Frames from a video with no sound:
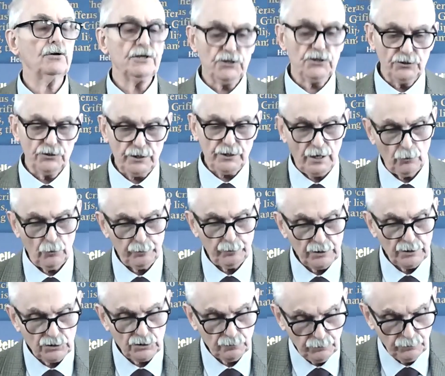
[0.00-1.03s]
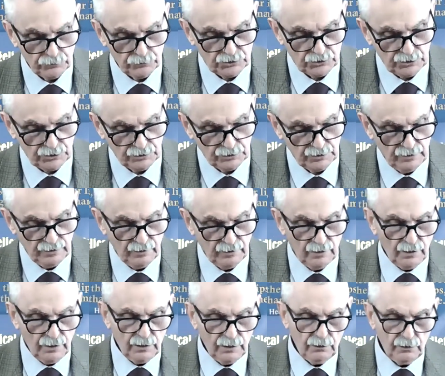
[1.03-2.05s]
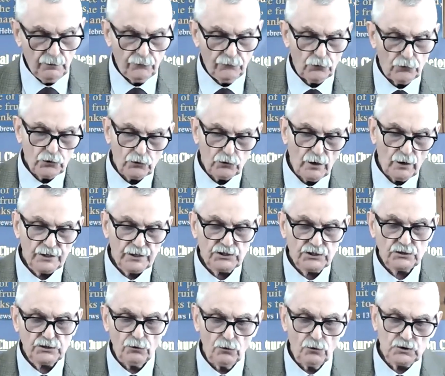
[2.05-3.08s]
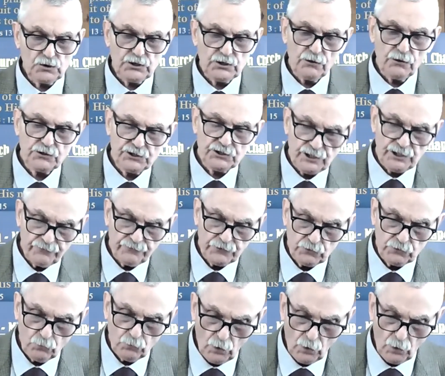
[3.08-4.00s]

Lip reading: Listen to how Peter puts it. For Christ also suffered